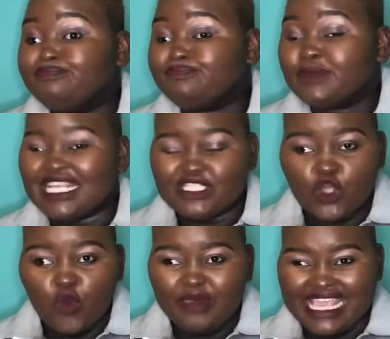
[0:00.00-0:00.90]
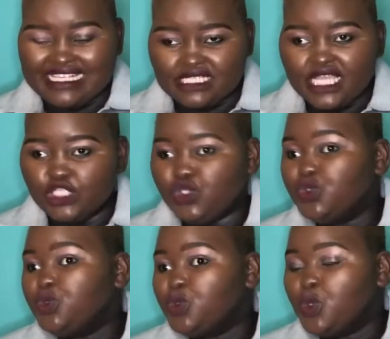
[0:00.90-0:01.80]
SOPs, they
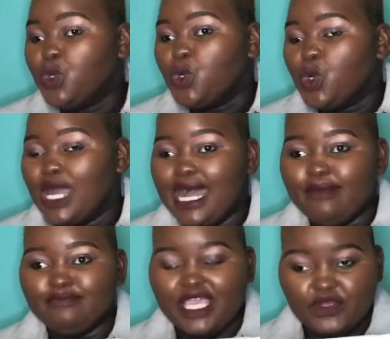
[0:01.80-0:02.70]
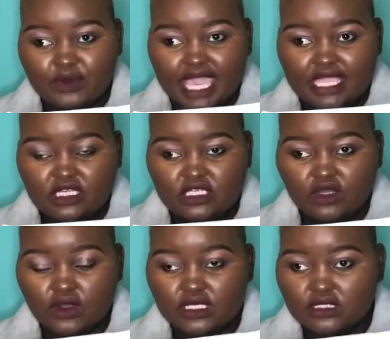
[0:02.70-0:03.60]
do educate
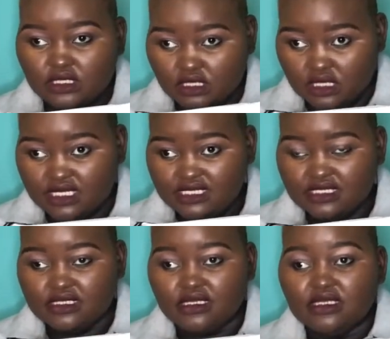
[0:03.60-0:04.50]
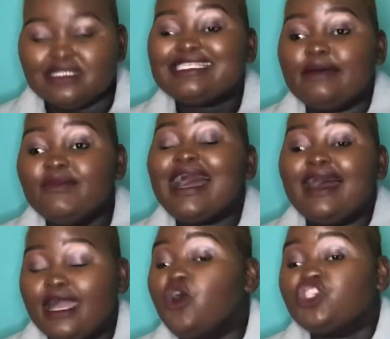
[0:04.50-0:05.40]
on this. Some are
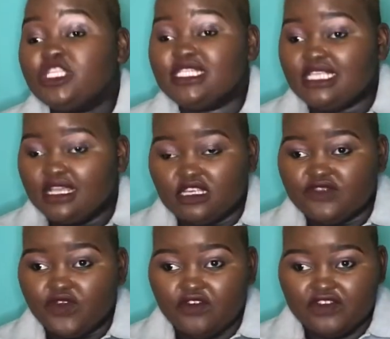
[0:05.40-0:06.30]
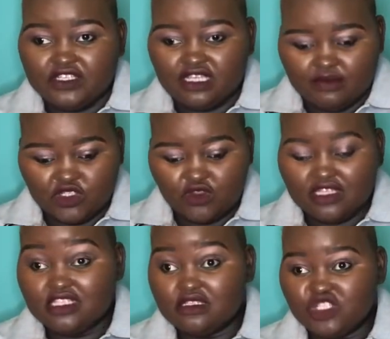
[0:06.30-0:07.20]
actually seeing this for the first time. So this is
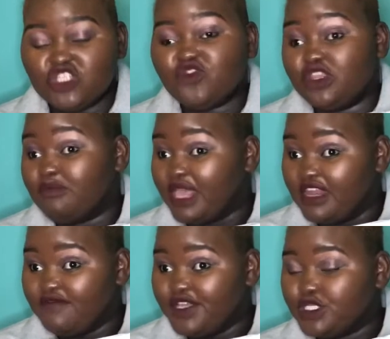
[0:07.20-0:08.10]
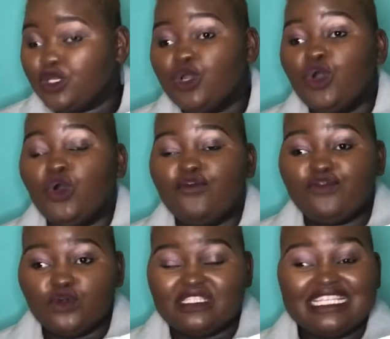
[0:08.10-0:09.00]
just for the benefit of those
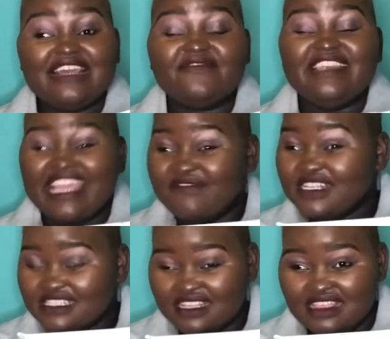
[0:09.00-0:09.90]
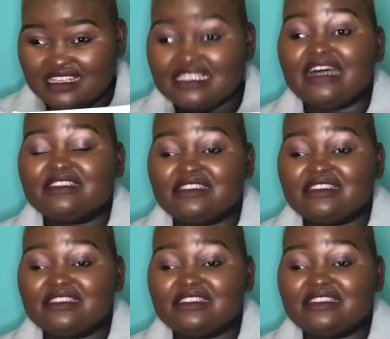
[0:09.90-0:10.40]
that have never seen this, as